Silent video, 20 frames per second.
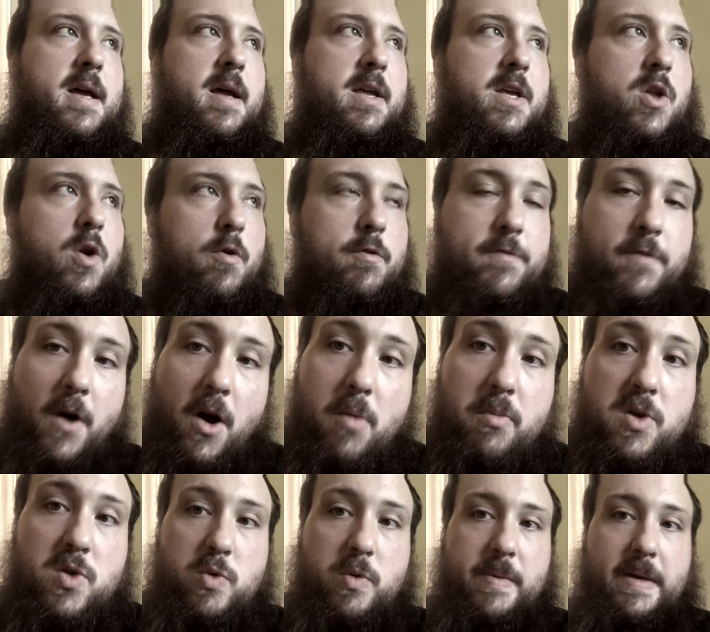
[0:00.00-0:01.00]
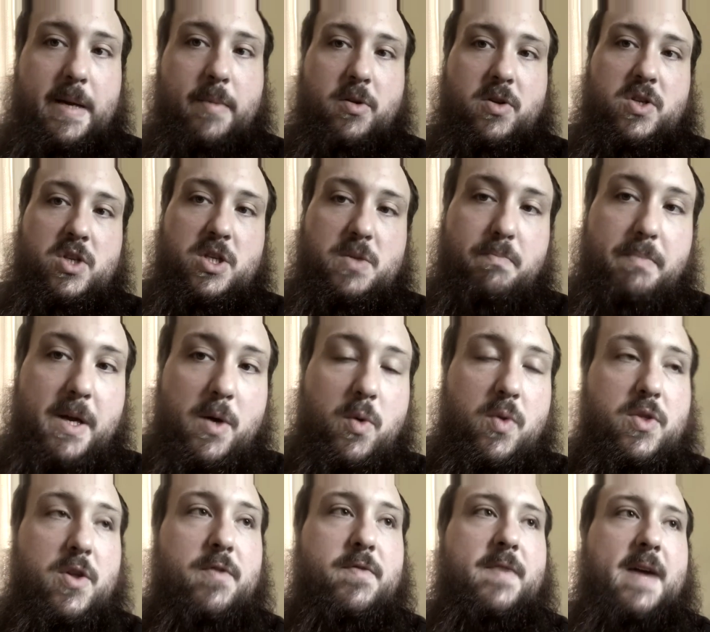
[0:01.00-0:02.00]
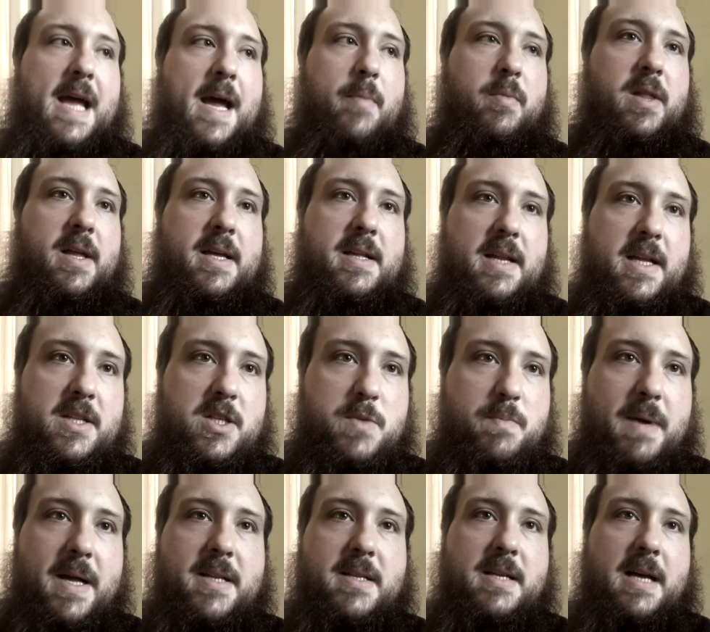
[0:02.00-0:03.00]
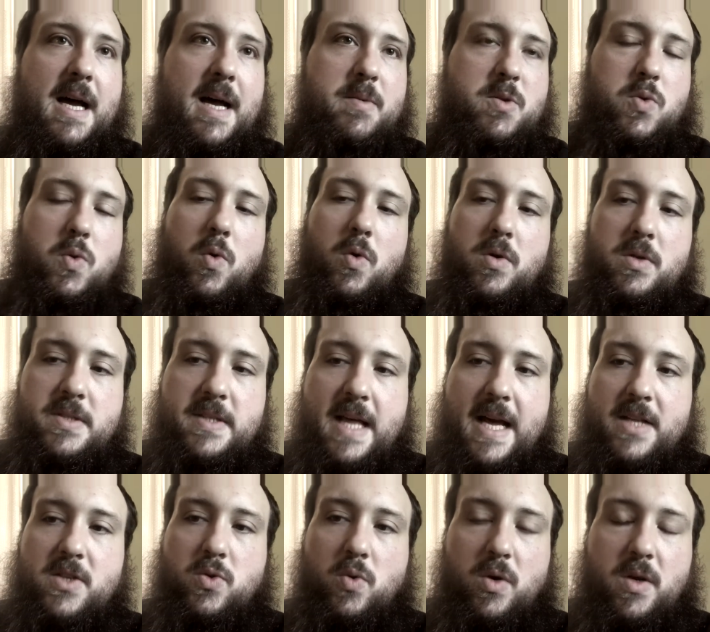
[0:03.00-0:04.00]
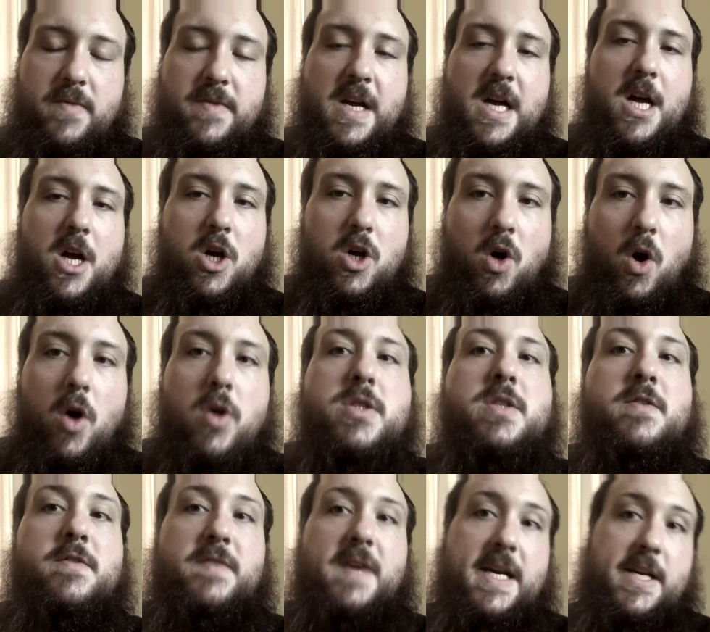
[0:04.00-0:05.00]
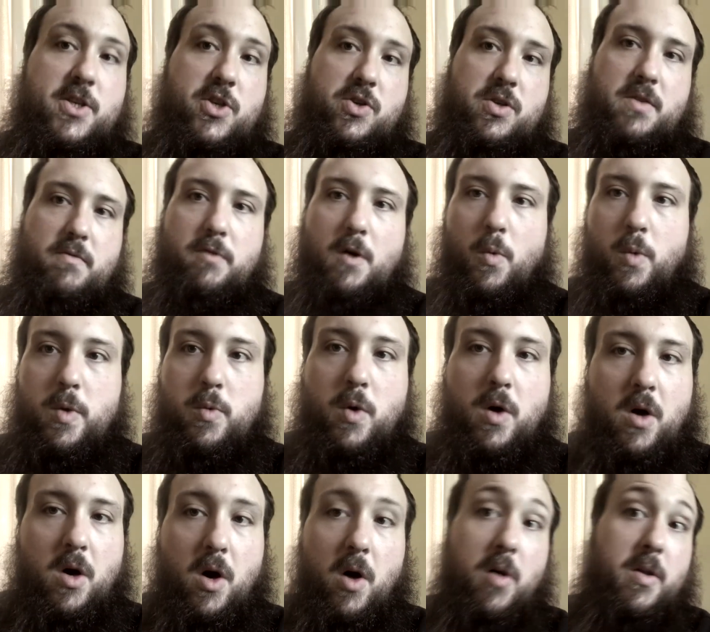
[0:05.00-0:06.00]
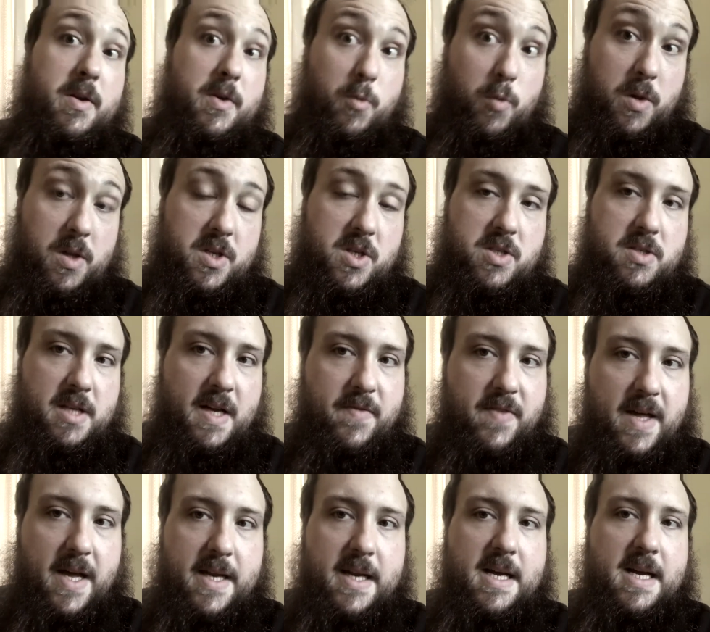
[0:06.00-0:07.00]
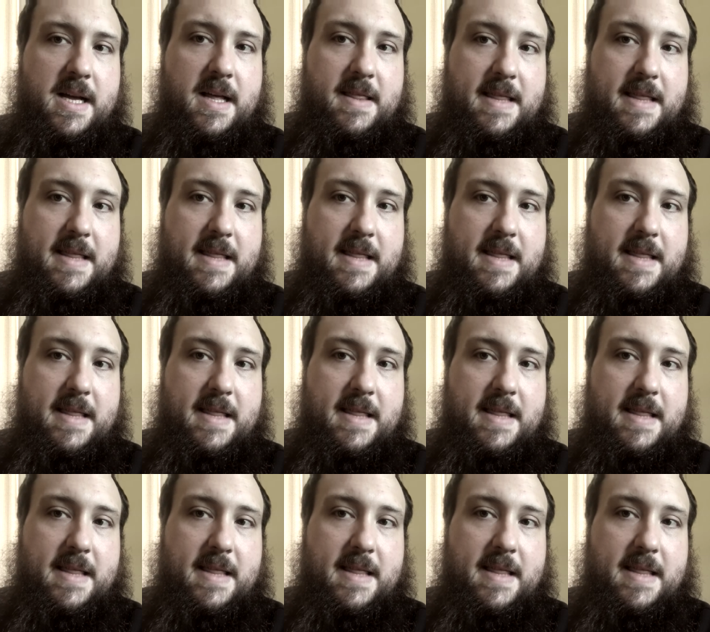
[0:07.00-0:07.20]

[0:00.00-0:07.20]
you know, farmers would be able to just be with their family and spend time towards that sort of cultivation of what we would call in a religious life that